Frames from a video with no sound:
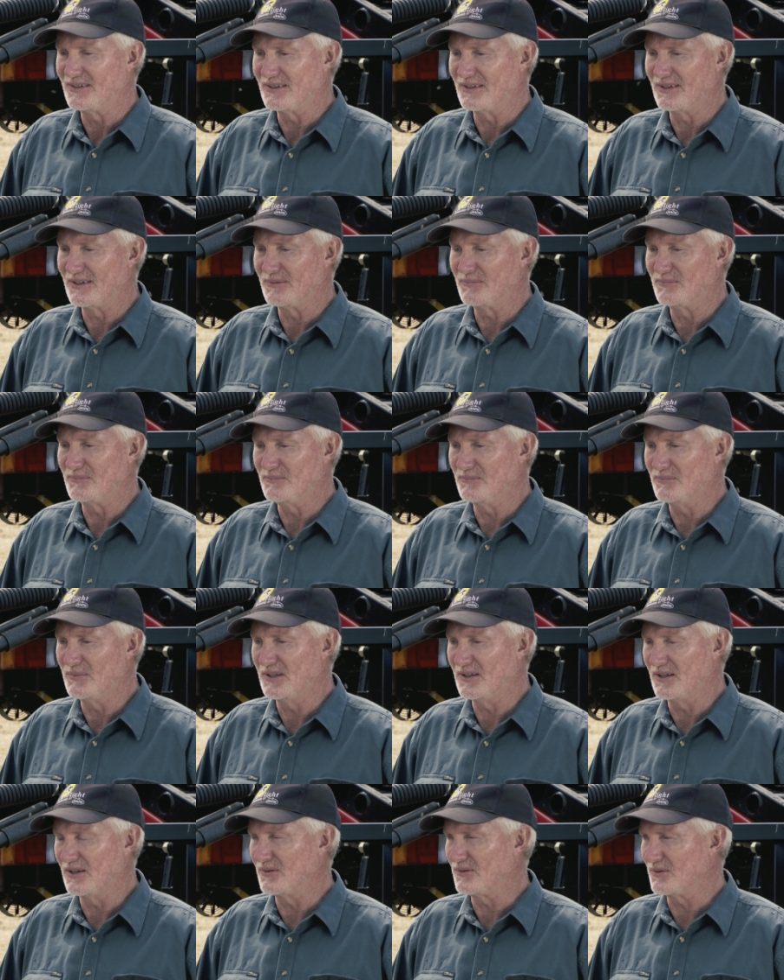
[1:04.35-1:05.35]
uh,
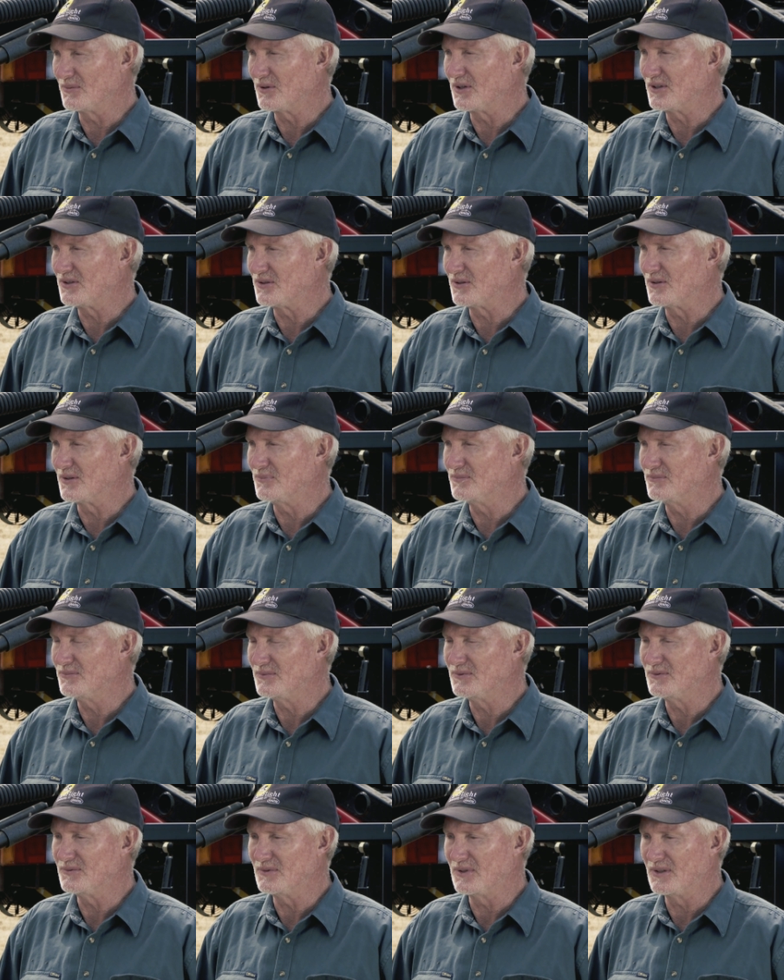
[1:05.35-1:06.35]
be there at the right time,
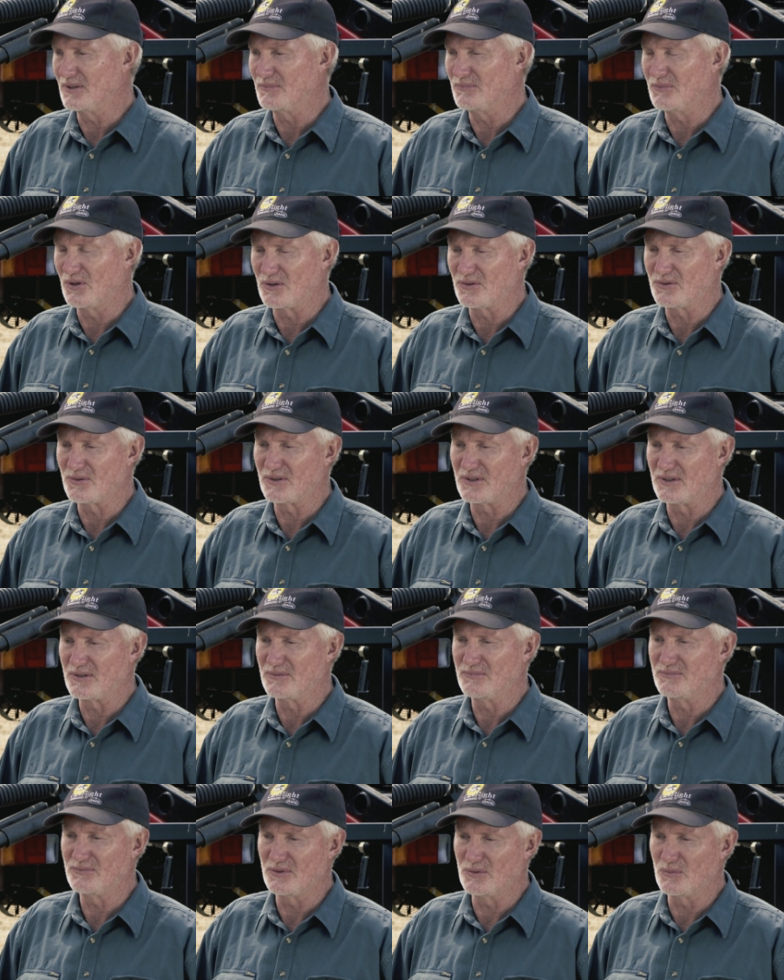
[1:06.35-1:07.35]
uh, monitoring
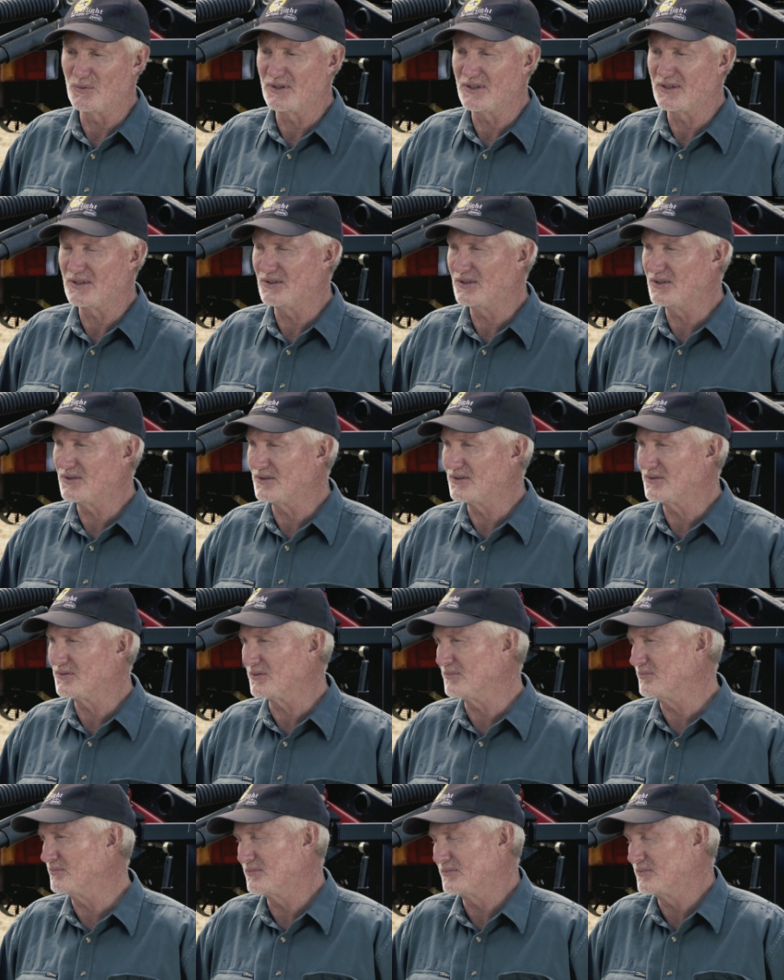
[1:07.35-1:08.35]
the, the, weather conditions
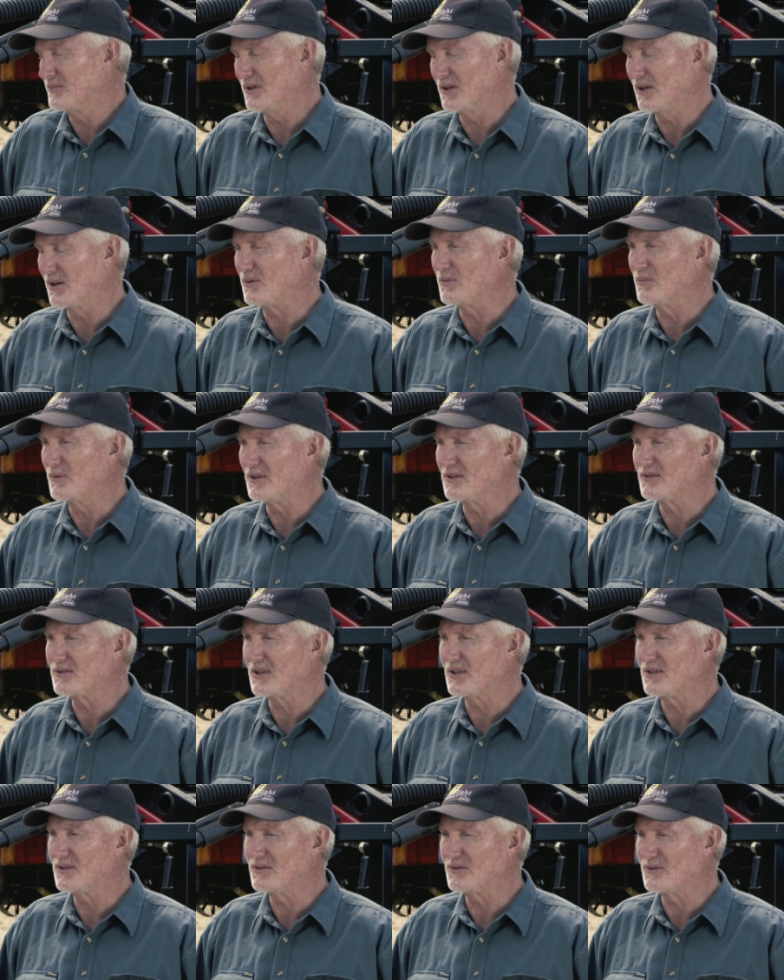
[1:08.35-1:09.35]
from your local weather
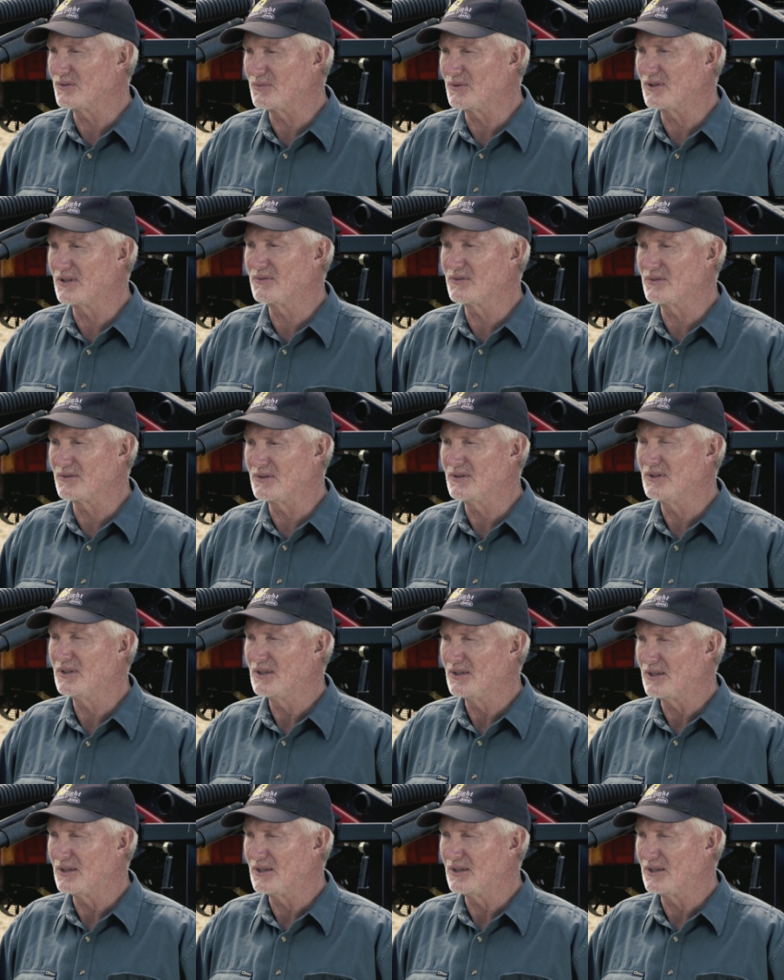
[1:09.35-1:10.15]
stations or whatever, and,